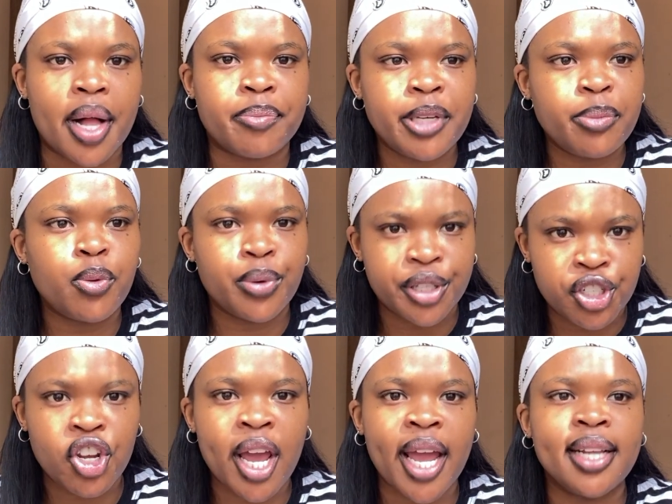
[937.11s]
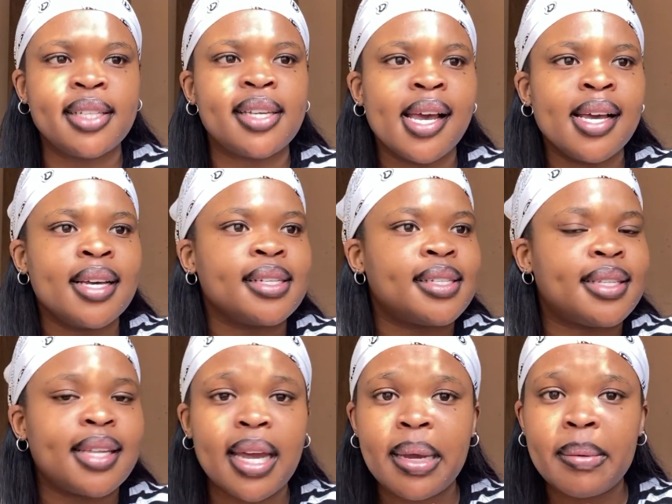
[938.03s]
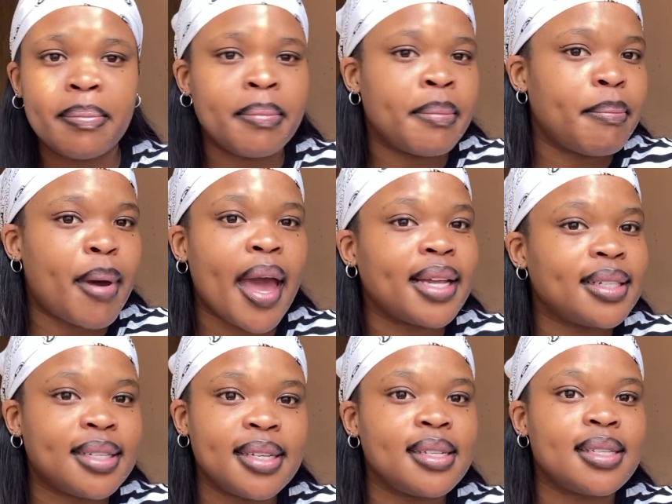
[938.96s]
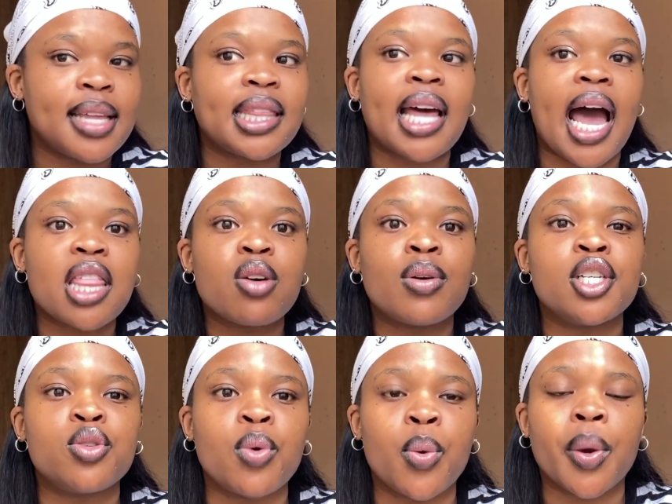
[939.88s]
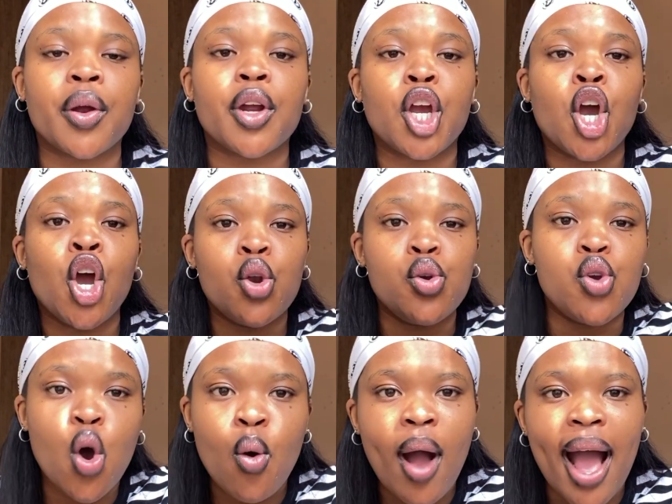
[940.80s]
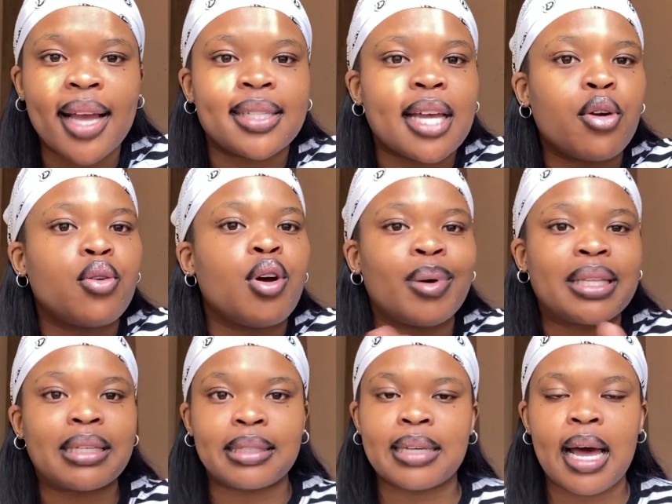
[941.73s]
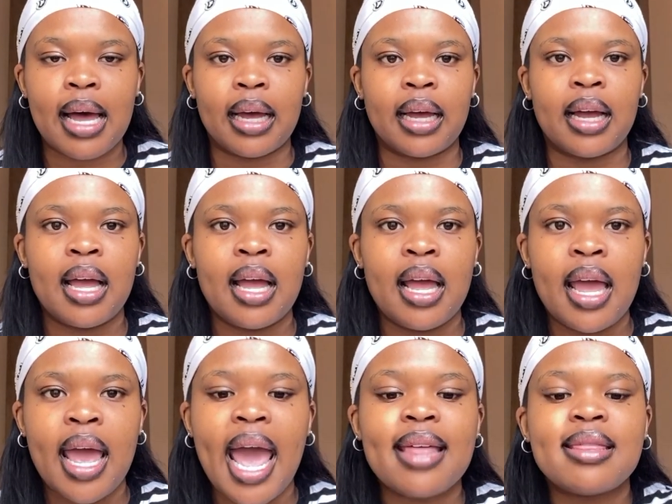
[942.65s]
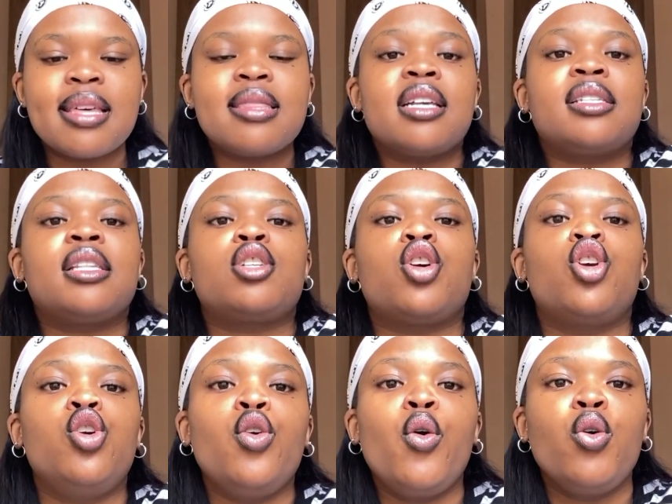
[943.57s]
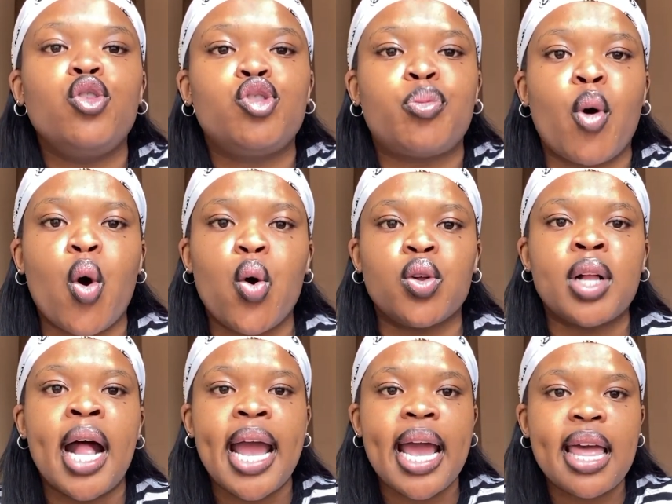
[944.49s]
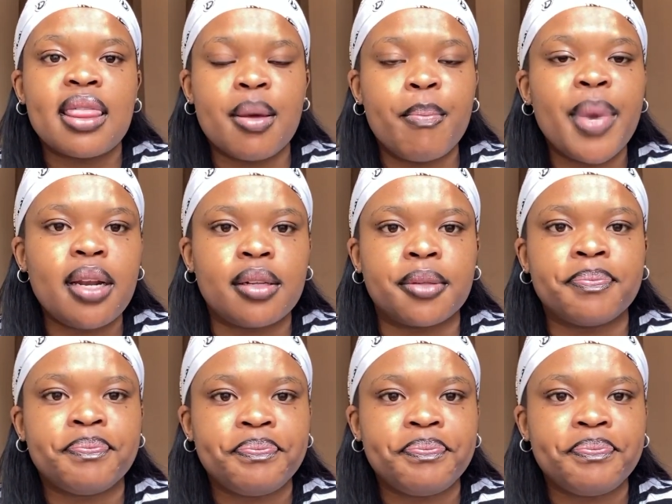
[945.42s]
People with chains, same panties that the other ones were wearing, no eyes. I don't know about the tongue. And then there's this huge bowl in the middle.